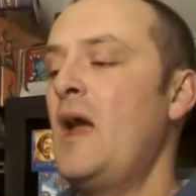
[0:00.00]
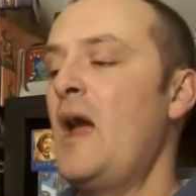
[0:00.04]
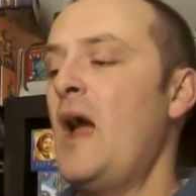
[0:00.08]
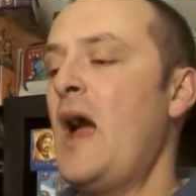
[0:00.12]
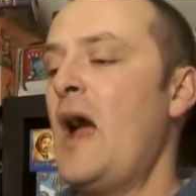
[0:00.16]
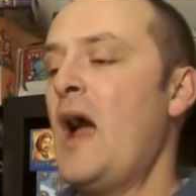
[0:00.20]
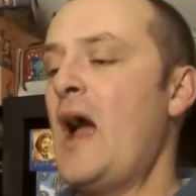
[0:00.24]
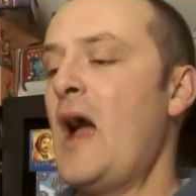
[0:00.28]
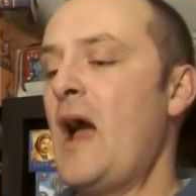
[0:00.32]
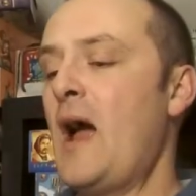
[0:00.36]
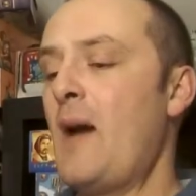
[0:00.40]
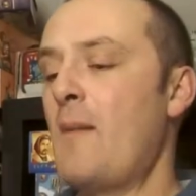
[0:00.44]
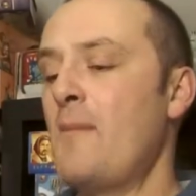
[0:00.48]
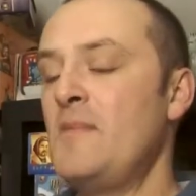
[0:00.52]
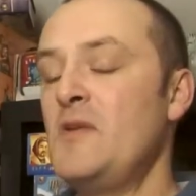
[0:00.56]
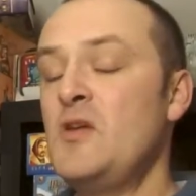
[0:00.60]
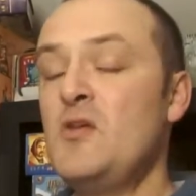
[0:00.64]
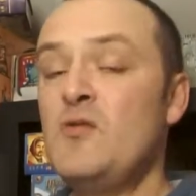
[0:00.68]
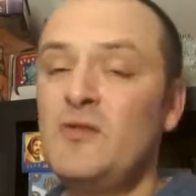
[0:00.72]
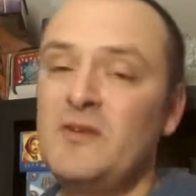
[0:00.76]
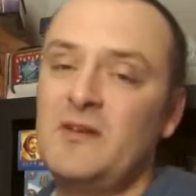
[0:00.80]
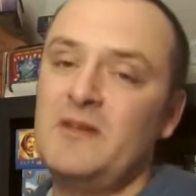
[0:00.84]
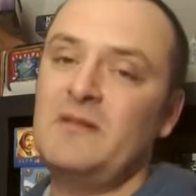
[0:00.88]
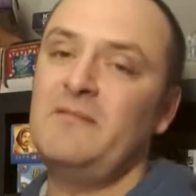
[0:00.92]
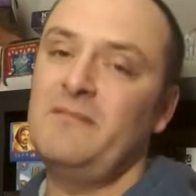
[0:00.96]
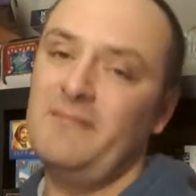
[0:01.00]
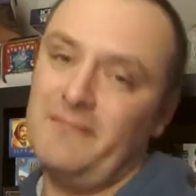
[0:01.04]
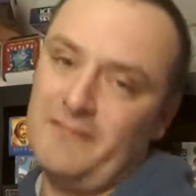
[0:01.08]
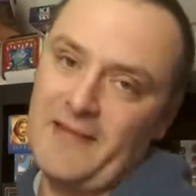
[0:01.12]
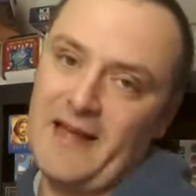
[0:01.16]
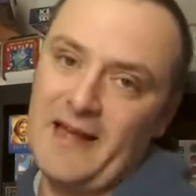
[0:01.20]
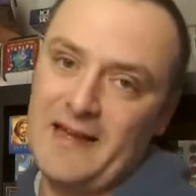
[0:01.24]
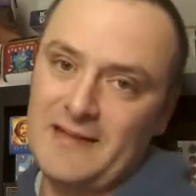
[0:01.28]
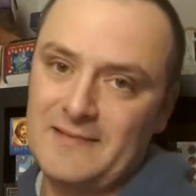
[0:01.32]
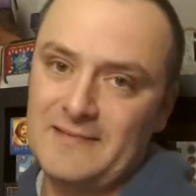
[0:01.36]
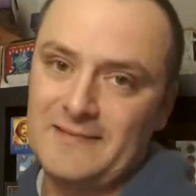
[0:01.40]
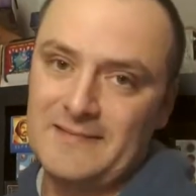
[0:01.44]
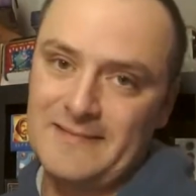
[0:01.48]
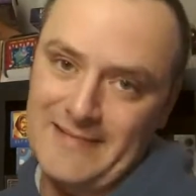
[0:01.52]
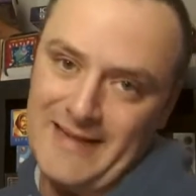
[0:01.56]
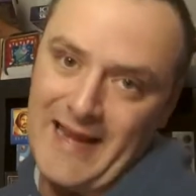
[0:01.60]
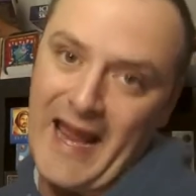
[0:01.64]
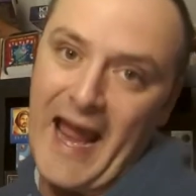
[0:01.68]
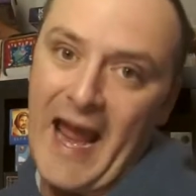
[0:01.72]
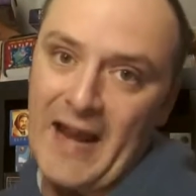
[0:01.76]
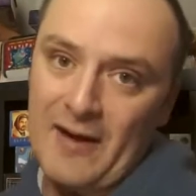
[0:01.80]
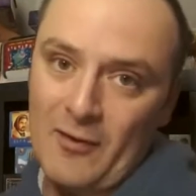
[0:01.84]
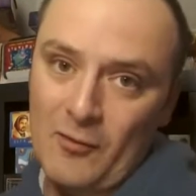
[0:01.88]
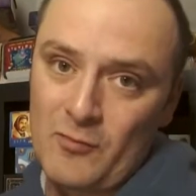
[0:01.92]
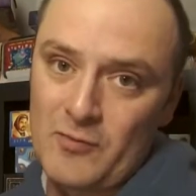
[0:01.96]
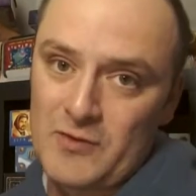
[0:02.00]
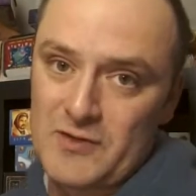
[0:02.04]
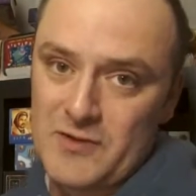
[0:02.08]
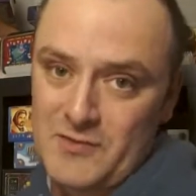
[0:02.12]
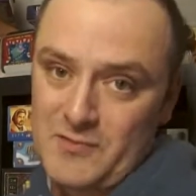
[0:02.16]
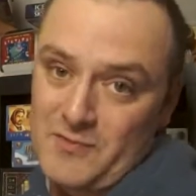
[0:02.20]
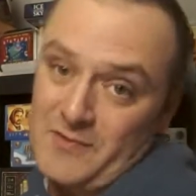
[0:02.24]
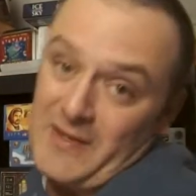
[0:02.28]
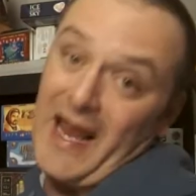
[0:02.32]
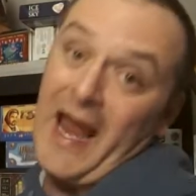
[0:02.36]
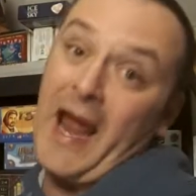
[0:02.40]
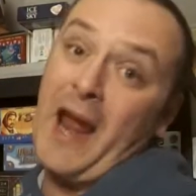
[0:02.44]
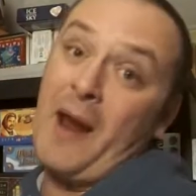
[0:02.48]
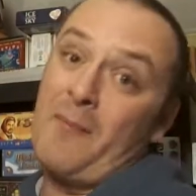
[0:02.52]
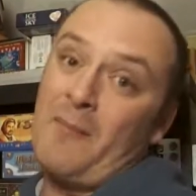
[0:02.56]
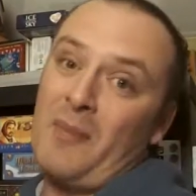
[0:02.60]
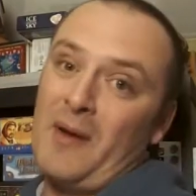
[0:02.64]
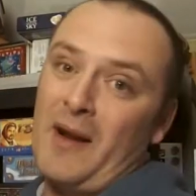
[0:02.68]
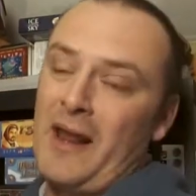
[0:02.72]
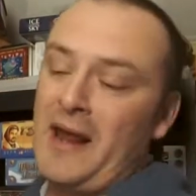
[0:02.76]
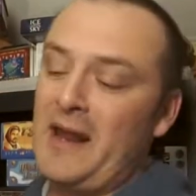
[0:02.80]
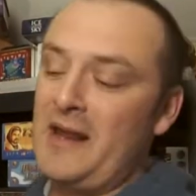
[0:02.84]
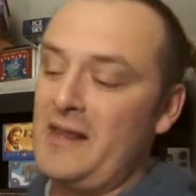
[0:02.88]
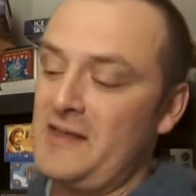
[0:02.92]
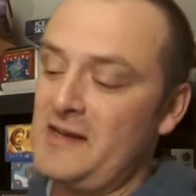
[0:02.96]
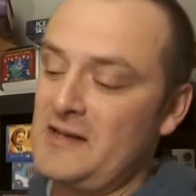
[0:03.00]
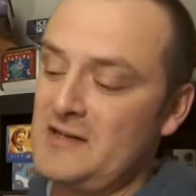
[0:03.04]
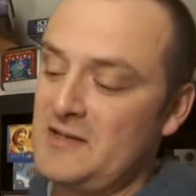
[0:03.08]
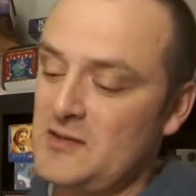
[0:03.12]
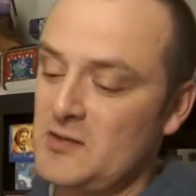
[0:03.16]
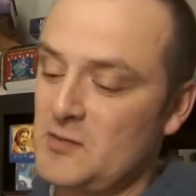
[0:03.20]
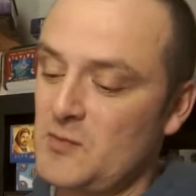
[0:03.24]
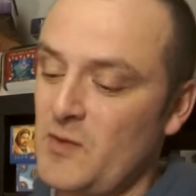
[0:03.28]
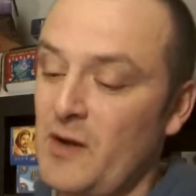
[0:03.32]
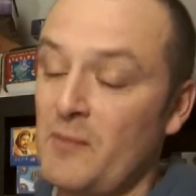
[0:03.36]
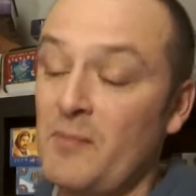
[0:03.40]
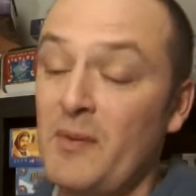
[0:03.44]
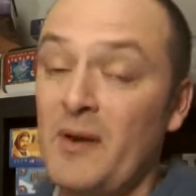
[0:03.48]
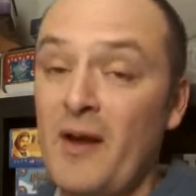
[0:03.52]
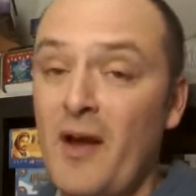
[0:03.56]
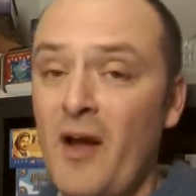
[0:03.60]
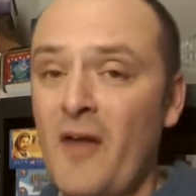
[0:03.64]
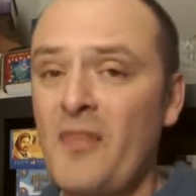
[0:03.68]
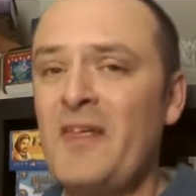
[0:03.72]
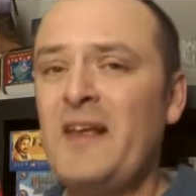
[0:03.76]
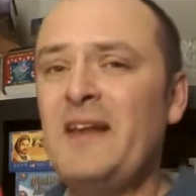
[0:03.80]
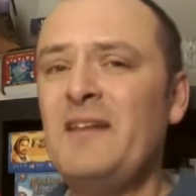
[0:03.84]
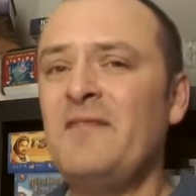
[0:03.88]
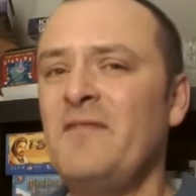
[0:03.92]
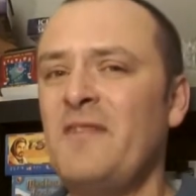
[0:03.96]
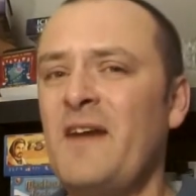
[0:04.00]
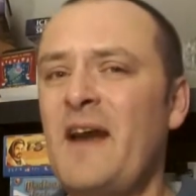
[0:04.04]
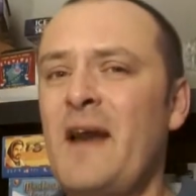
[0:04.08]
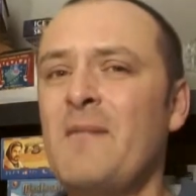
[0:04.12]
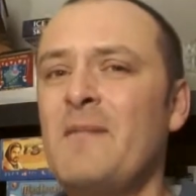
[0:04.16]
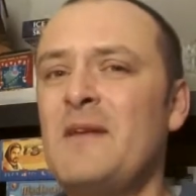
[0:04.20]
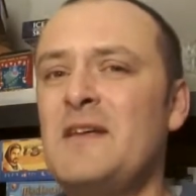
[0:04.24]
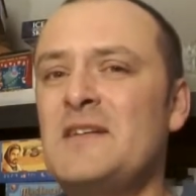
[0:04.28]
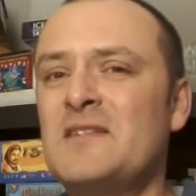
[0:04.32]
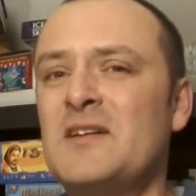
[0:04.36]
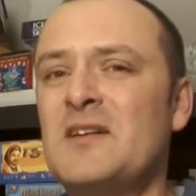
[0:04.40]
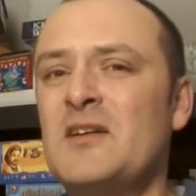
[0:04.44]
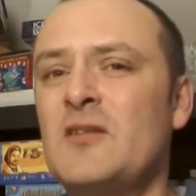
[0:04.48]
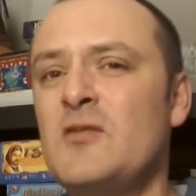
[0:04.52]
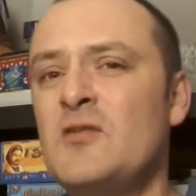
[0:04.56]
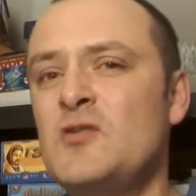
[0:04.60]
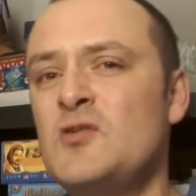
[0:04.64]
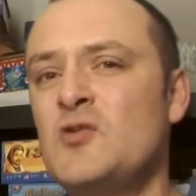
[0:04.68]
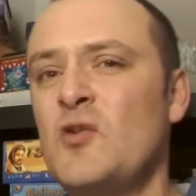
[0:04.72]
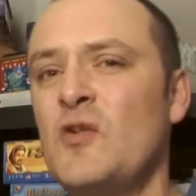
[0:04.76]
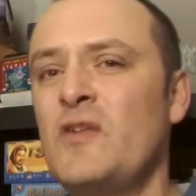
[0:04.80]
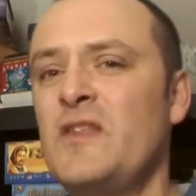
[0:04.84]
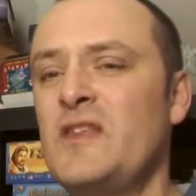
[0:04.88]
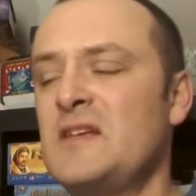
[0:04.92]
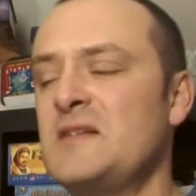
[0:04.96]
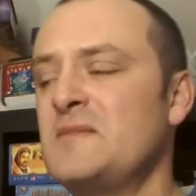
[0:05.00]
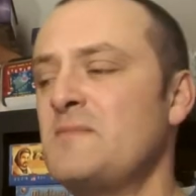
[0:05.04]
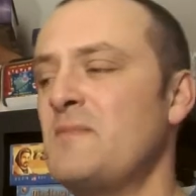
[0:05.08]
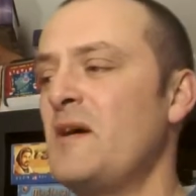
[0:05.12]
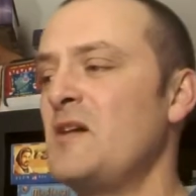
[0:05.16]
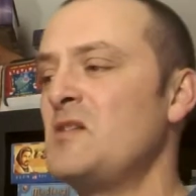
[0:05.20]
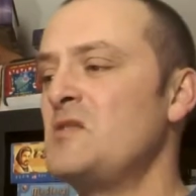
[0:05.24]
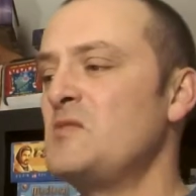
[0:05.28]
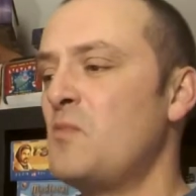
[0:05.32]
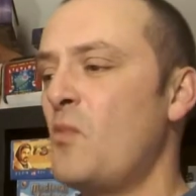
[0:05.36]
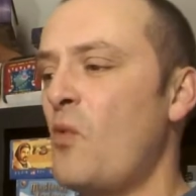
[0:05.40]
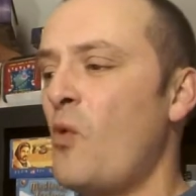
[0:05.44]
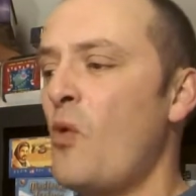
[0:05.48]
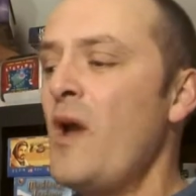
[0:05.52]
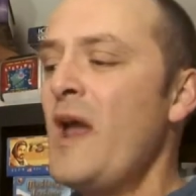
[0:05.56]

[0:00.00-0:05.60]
Um, you adults can play this as well, but I think families are going to enjoy this much more.